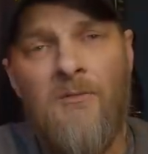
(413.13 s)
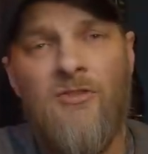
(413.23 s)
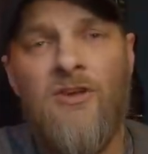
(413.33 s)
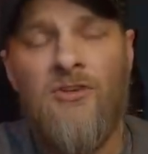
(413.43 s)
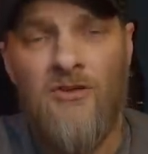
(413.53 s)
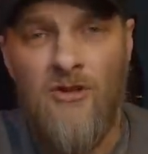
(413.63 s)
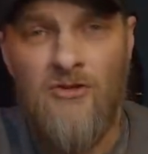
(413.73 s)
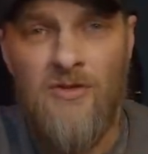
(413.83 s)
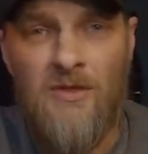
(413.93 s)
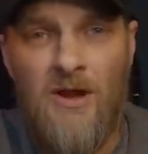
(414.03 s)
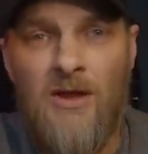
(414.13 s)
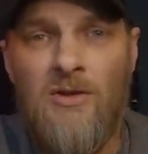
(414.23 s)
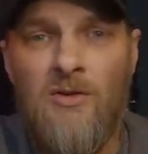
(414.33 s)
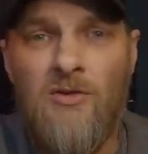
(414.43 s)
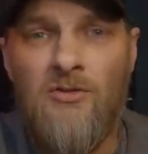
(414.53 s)
this extension that I
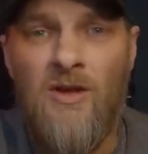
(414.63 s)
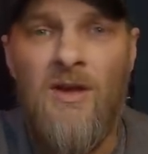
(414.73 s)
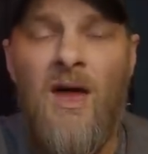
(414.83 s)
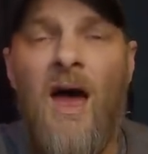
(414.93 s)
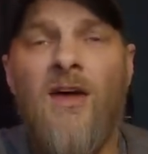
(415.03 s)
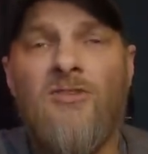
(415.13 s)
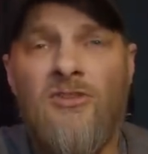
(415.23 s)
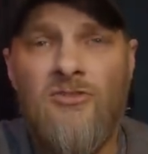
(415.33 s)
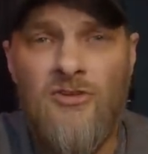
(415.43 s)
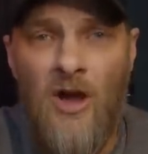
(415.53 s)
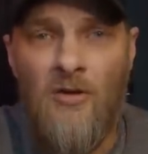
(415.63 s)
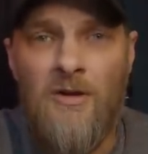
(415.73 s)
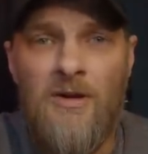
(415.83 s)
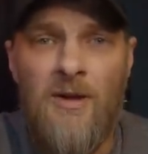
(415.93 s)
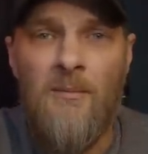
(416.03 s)
use has a
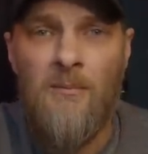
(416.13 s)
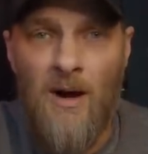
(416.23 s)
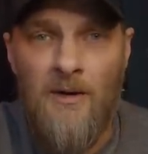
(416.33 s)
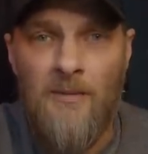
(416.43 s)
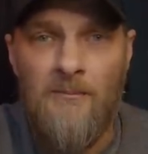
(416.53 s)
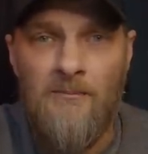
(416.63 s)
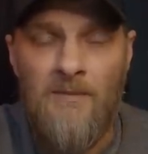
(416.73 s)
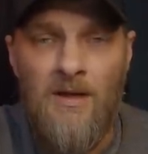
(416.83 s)
solid bottom.